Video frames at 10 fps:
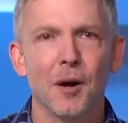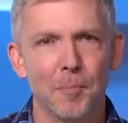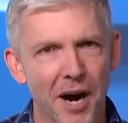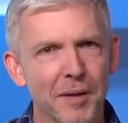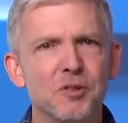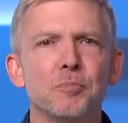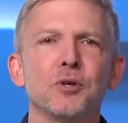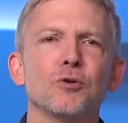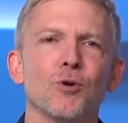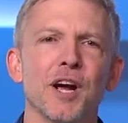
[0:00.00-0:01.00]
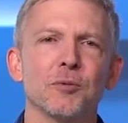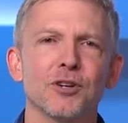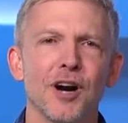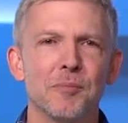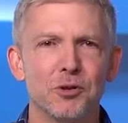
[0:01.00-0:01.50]
My name is Bill
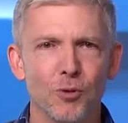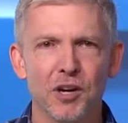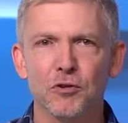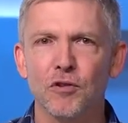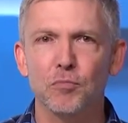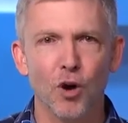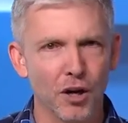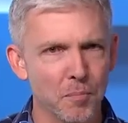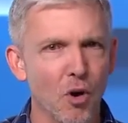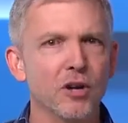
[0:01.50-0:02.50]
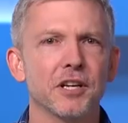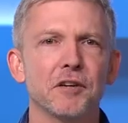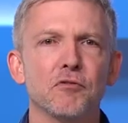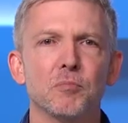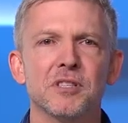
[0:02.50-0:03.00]
Kramer. I'm the Director of Product Marketing
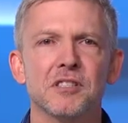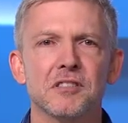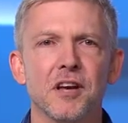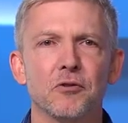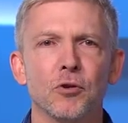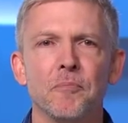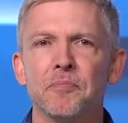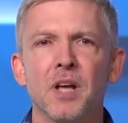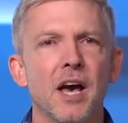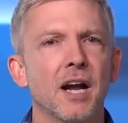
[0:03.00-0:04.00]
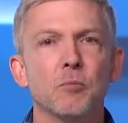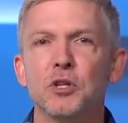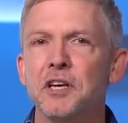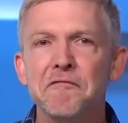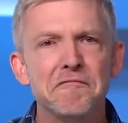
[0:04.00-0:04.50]
for Business Central, and I'm
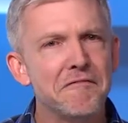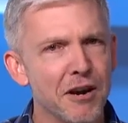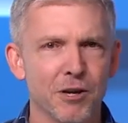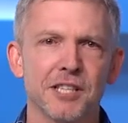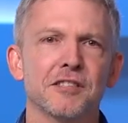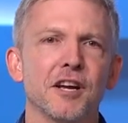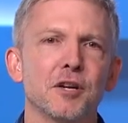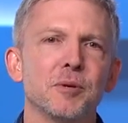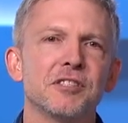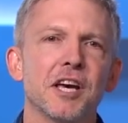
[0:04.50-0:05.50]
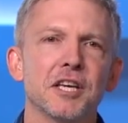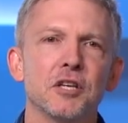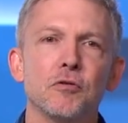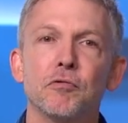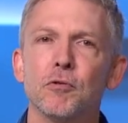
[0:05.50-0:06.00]
really very excited to be taking
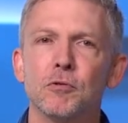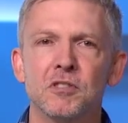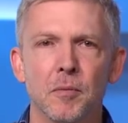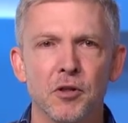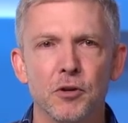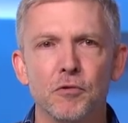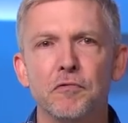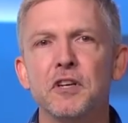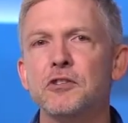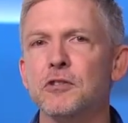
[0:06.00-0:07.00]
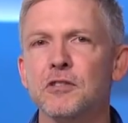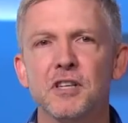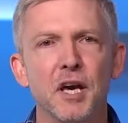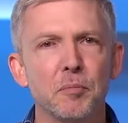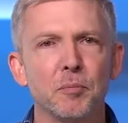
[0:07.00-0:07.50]
you through some of the new features,
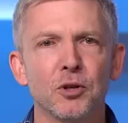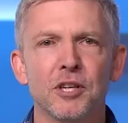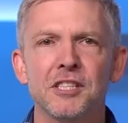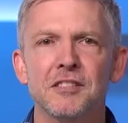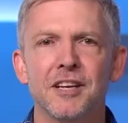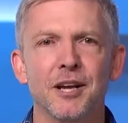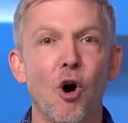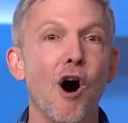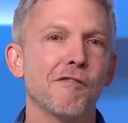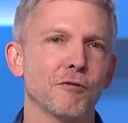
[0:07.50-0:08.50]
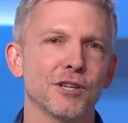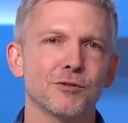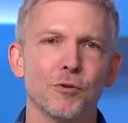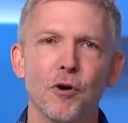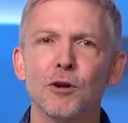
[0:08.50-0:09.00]
capabilities, and offerings
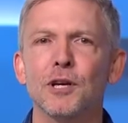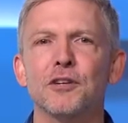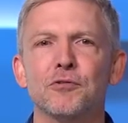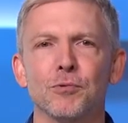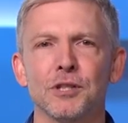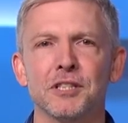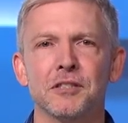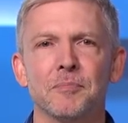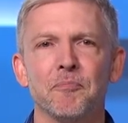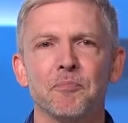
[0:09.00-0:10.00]
with our latest release.